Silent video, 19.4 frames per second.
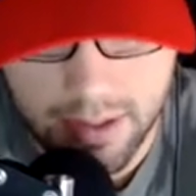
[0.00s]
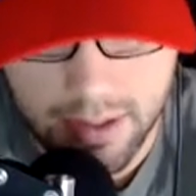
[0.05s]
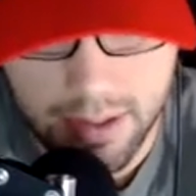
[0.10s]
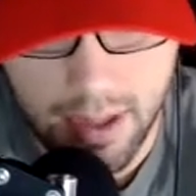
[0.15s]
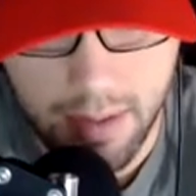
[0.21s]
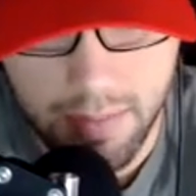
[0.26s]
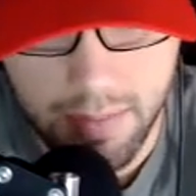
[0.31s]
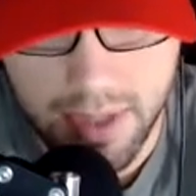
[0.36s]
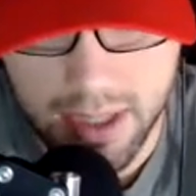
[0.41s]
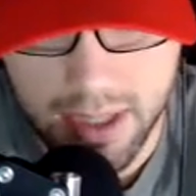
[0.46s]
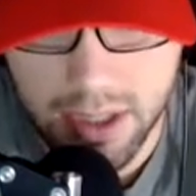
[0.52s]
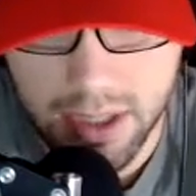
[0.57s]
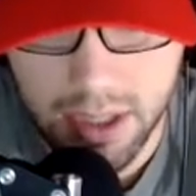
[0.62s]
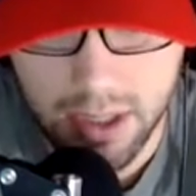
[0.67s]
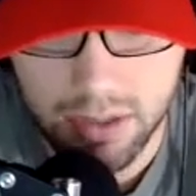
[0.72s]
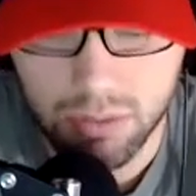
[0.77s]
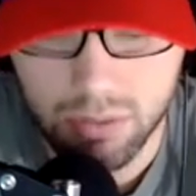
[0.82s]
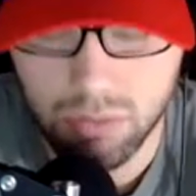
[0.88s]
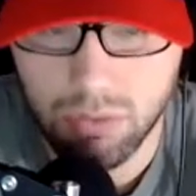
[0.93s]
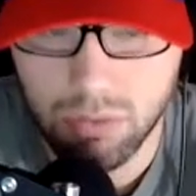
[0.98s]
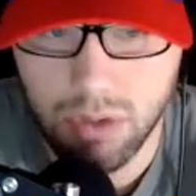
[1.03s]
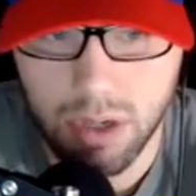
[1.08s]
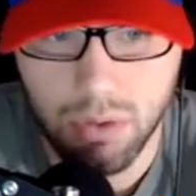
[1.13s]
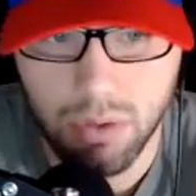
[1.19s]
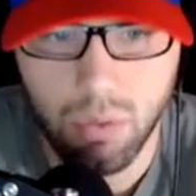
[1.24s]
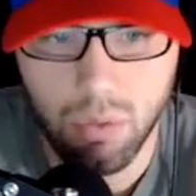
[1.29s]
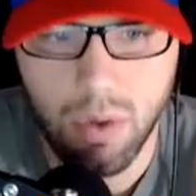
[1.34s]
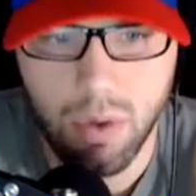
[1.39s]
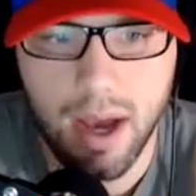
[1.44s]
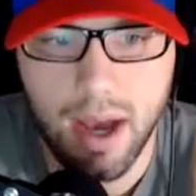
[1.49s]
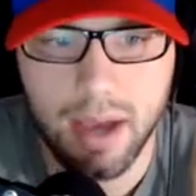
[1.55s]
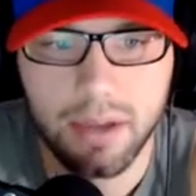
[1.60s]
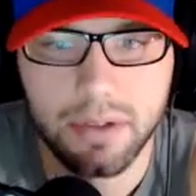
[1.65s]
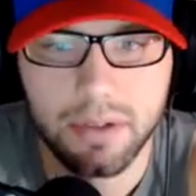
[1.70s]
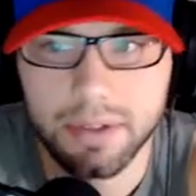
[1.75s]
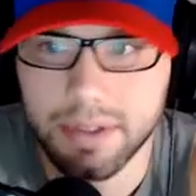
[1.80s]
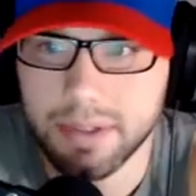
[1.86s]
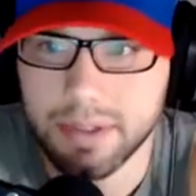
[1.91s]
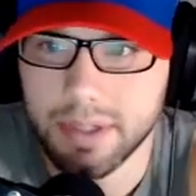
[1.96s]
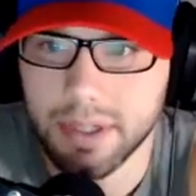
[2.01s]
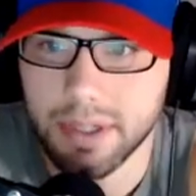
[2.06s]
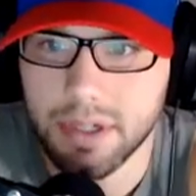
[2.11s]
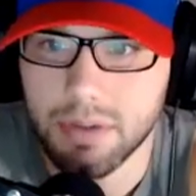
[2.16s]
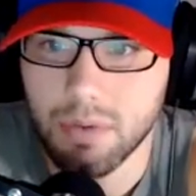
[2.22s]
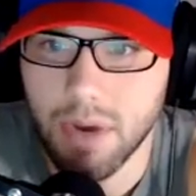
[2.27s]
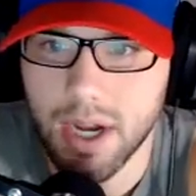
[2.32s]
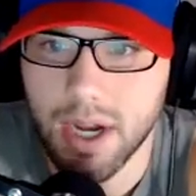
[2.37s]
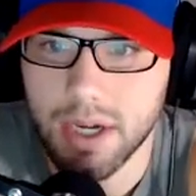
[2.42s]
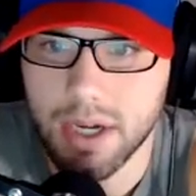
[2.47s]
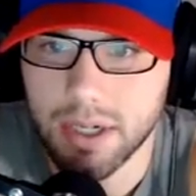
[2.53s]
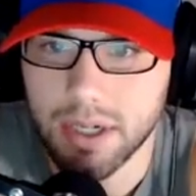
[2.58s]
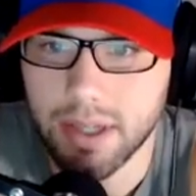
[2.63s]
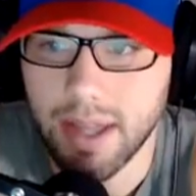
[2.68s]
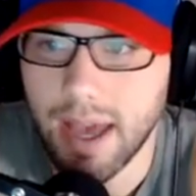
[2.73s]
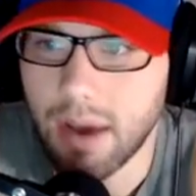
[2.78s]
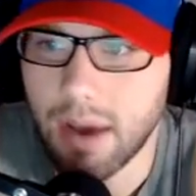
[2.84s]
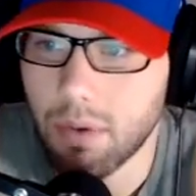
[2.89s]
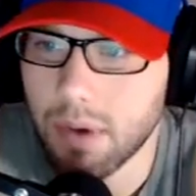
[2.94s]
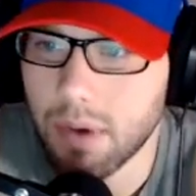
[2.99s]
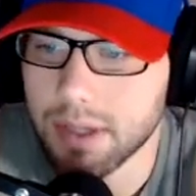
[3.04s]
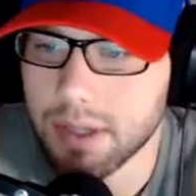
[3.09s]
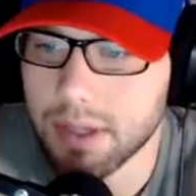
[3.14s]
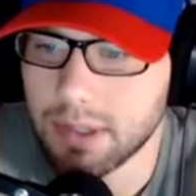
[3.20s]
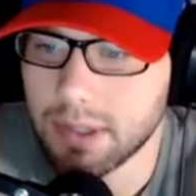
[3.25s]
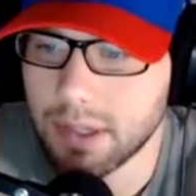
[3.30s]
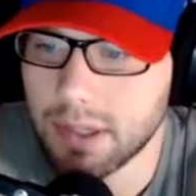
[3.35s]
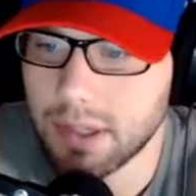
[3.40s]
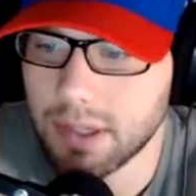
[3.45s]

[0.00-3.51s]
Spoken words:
I mean, just what a wild situation that was.